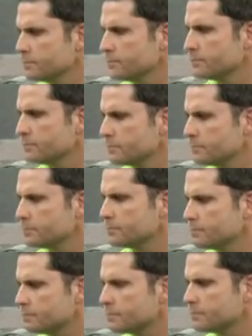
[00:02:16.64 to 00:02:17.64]

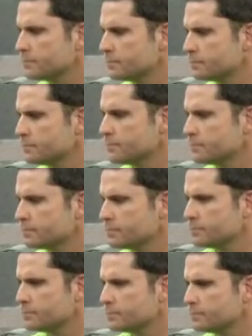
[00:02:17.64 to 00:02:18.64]

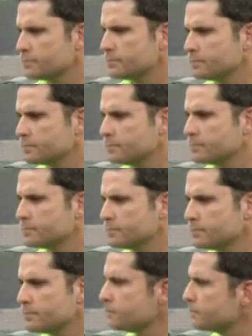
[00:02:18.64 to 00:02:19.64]

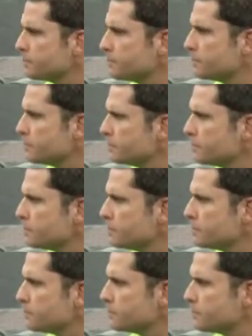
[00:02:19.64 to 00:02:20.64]

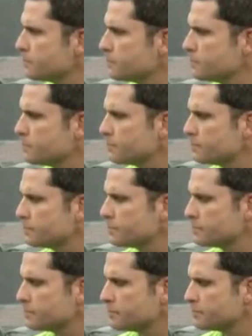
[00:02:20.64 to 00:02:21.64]

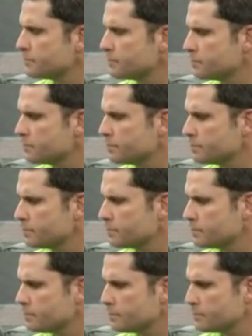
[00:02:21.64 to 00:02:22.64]

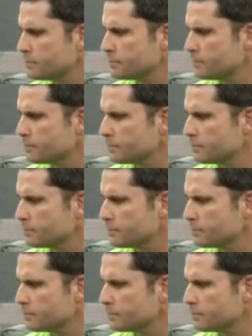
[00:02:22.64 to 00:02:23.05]
(not speaking)